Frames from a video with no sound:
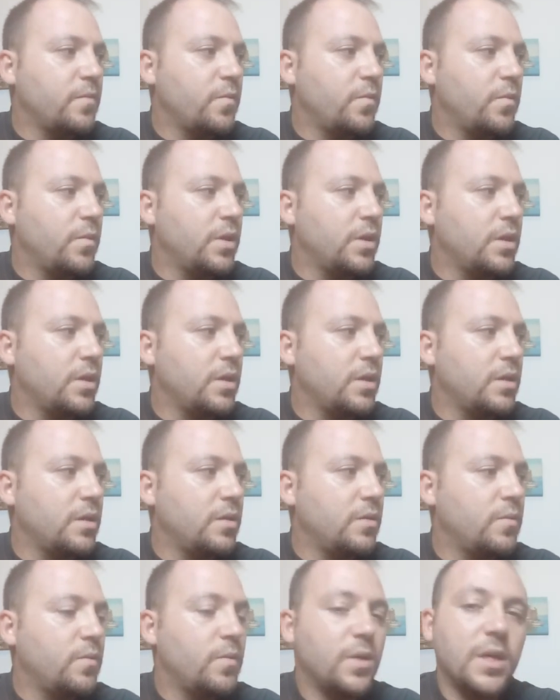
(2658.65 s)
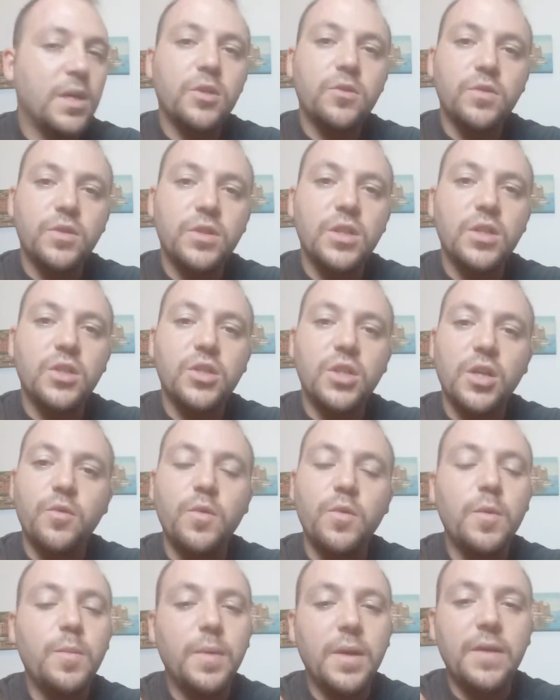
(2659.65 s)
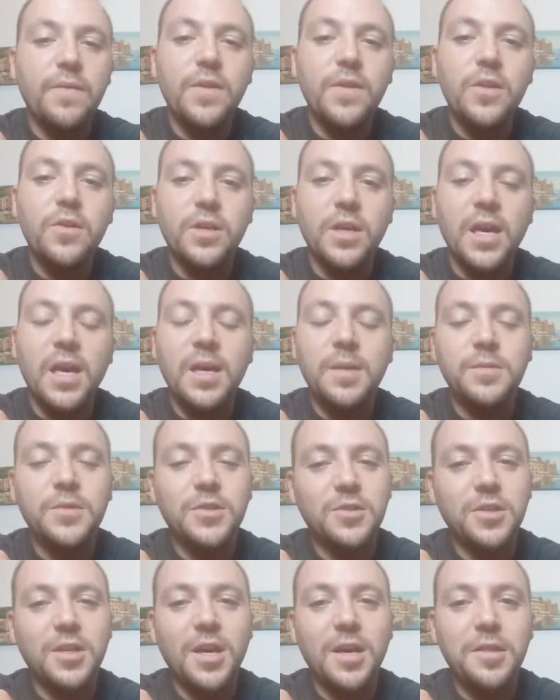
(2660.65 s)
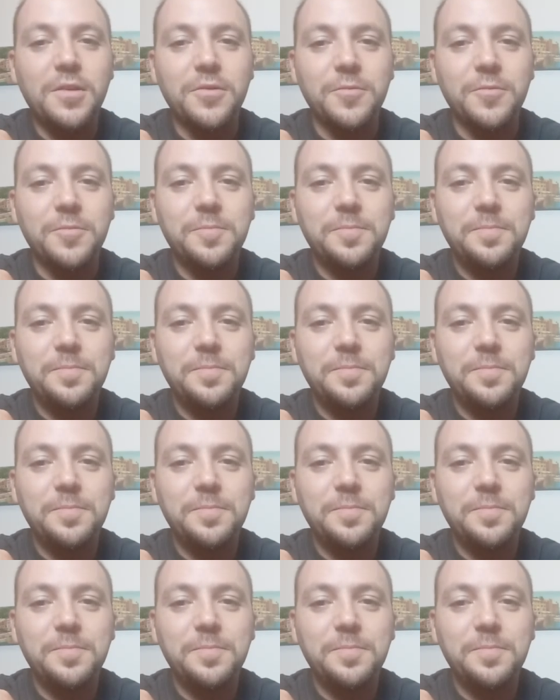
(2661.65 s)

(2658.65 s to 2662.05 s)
we get to see each other. We play video games together.